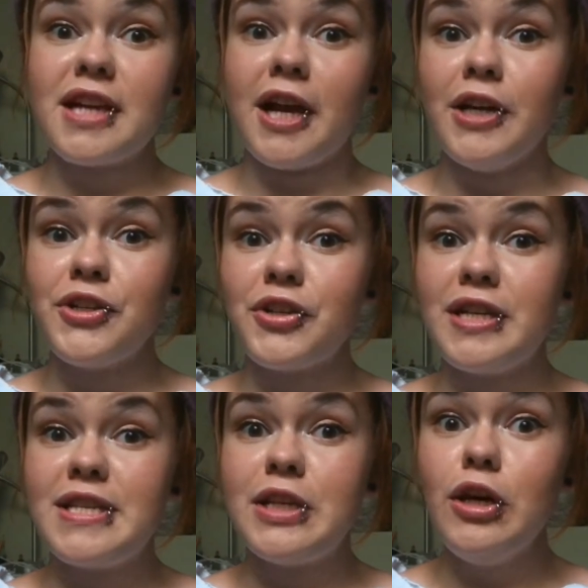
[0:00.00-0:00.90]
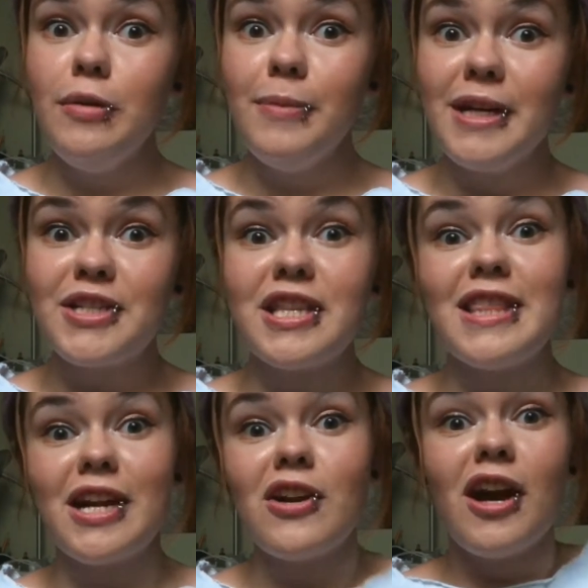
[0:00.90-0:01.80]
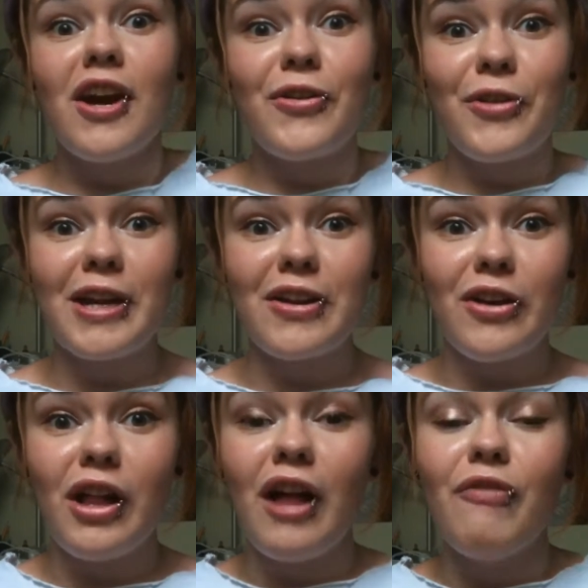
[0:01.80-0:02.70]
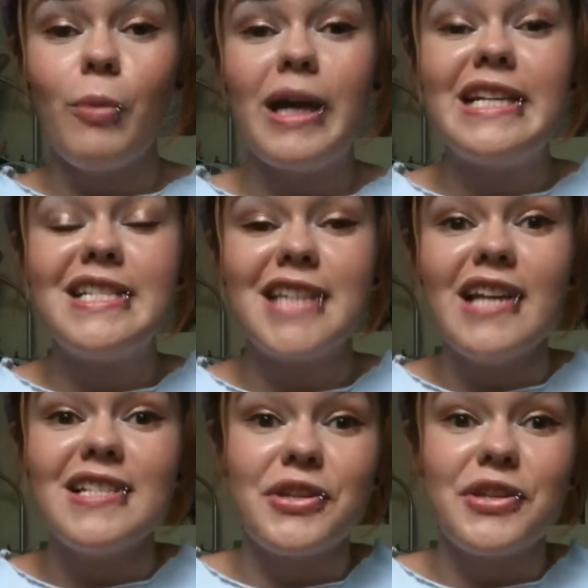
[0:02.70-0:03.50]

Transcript: the country so much that they're not critical of what it does